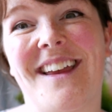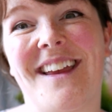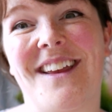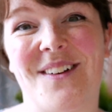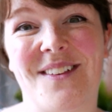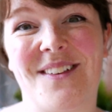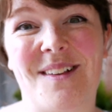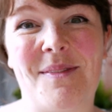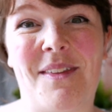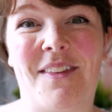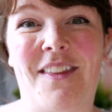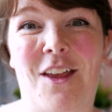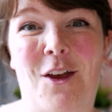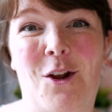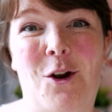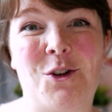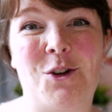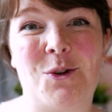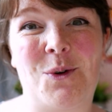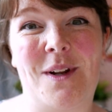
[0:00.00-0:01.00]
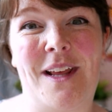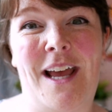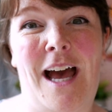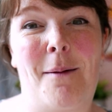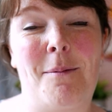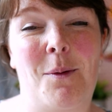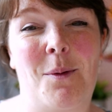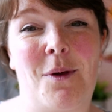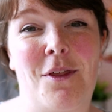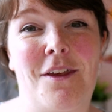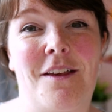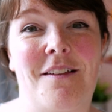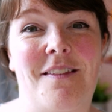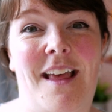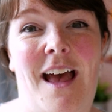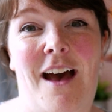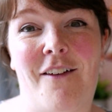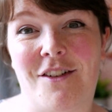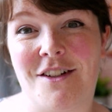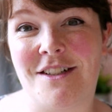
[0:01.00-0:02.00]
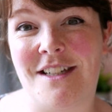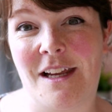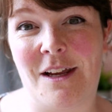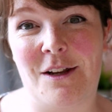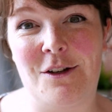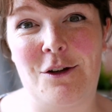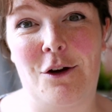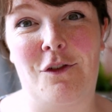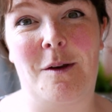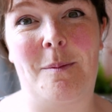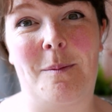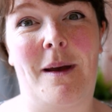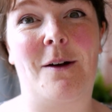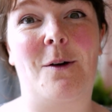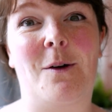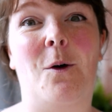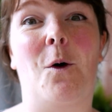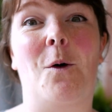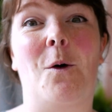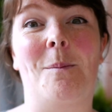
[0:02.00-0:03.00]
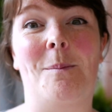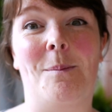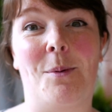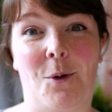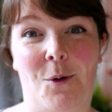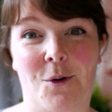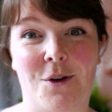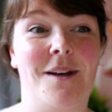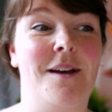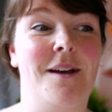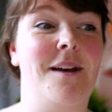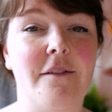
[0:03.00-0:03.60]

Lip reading: something that you're not totally happy with because they haven't taken your feedback on board.